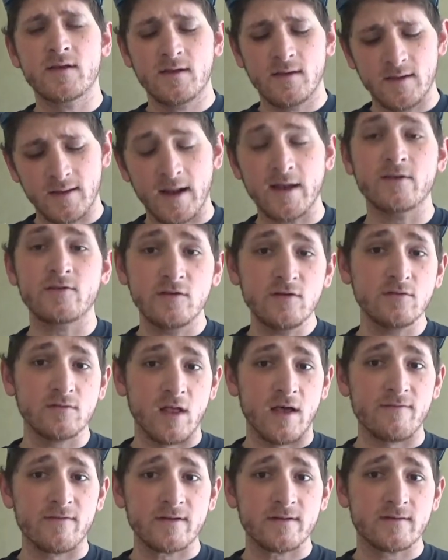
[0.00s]
And I do
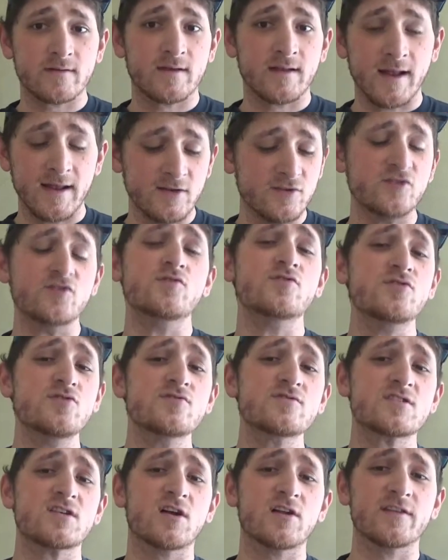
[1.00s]
love it, and I do
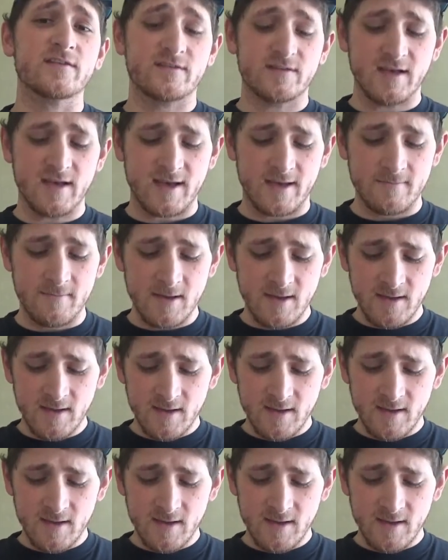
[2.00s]
use it all the time.